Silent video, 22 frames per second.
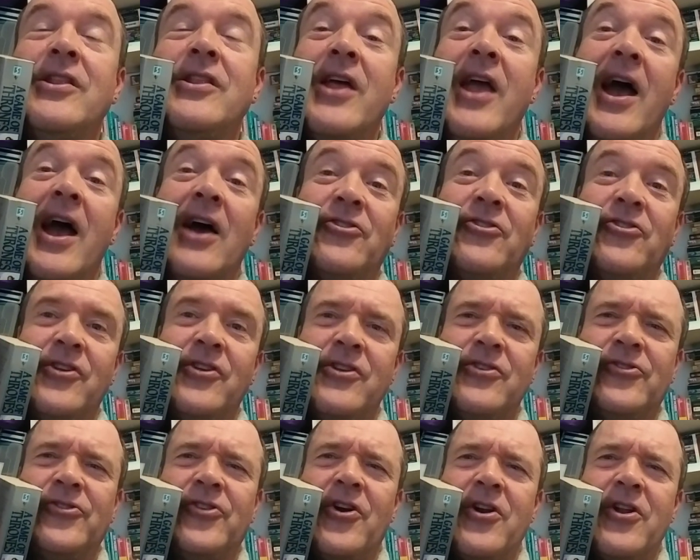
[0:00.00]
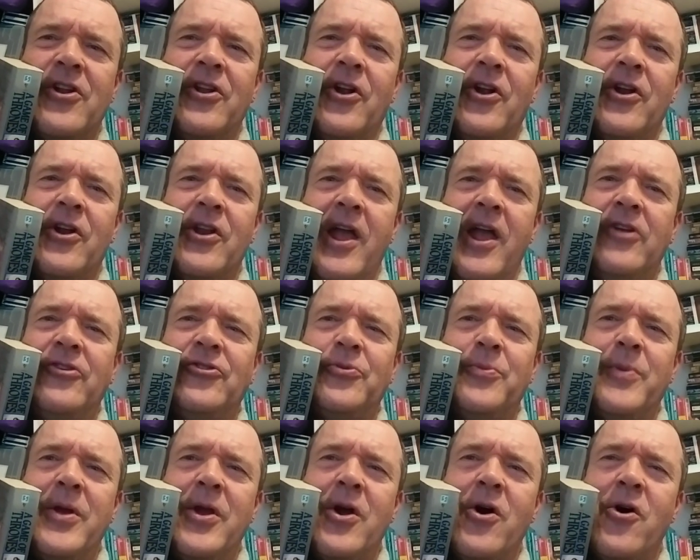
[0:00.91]
actually started on
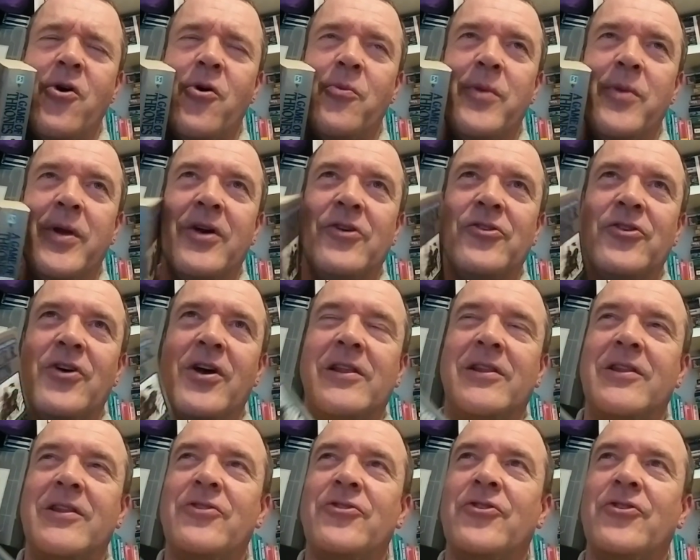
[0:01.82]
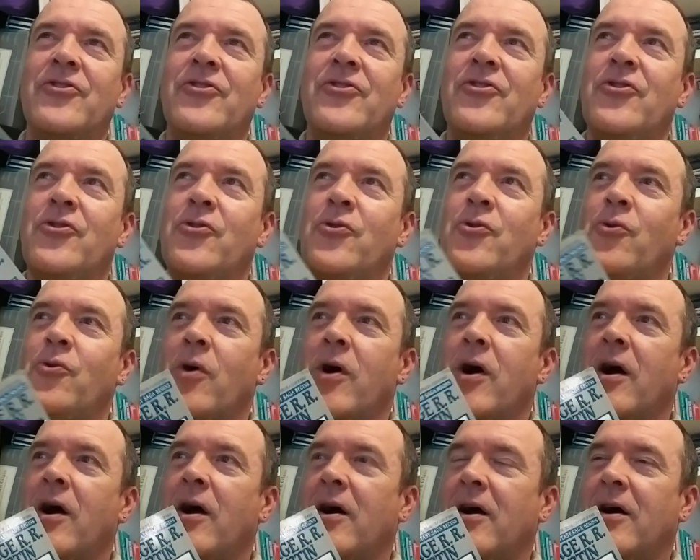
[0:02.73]
HBO, because I listened
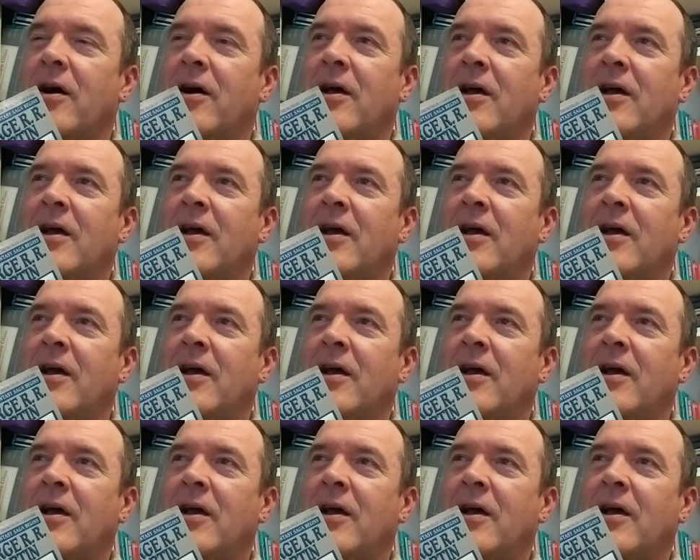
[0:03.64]
to